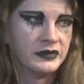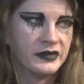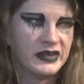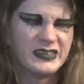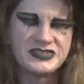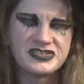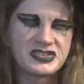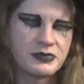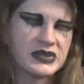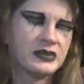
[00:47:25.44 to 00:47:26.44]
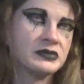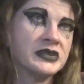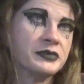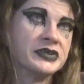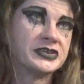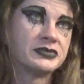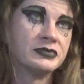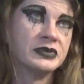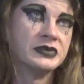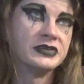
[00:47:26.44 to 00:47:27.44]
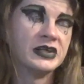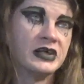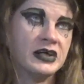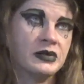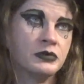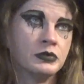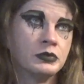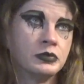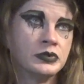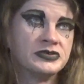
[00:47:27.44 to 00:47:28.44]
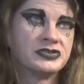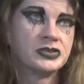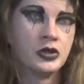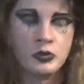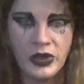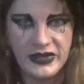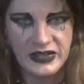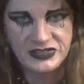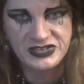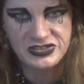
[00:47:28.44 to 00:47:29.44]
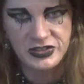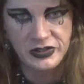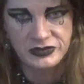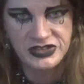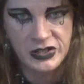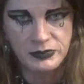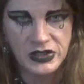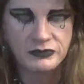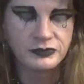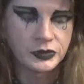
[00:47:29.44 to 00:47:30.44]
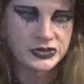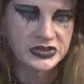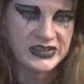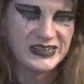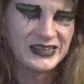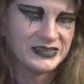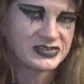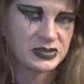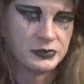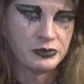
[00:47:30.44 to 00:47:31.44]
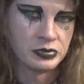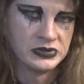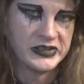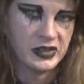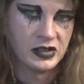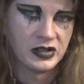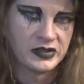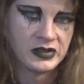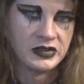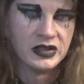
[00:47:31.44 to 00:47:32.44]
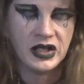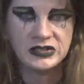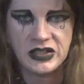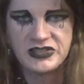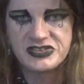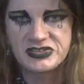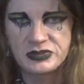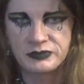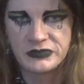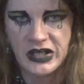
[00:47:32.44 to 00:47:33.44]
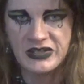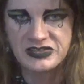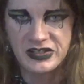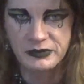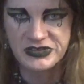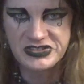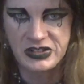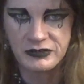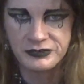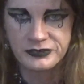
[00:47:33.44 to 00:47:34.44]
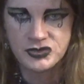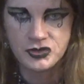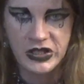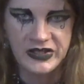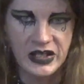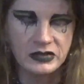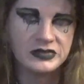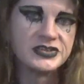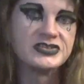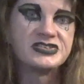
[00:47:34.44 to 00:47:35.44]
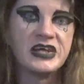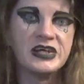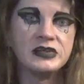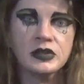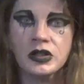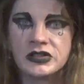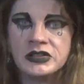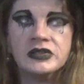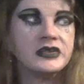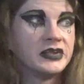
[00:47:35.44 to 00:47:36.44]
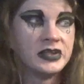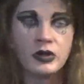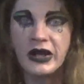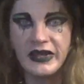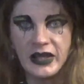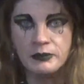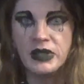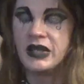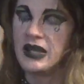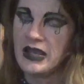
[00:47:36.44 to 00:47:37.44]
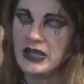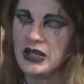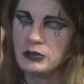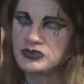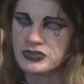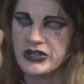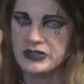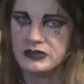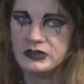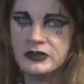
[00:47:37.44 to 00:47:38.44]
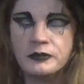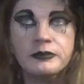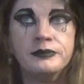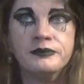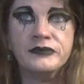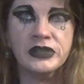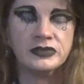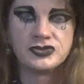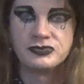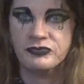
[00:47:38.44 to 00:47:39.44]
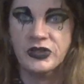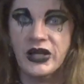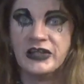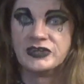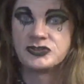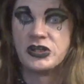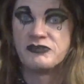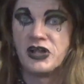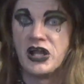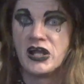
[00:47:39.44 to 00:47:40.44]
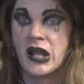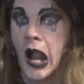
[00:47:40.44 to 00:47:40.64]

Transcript: And this is something I really wish would go away as a stereotype. Unfortunately, it's going to be really hard unless guys like myself strike out and just say, look, here I am, and I'm straight. You know, fly that straight flag.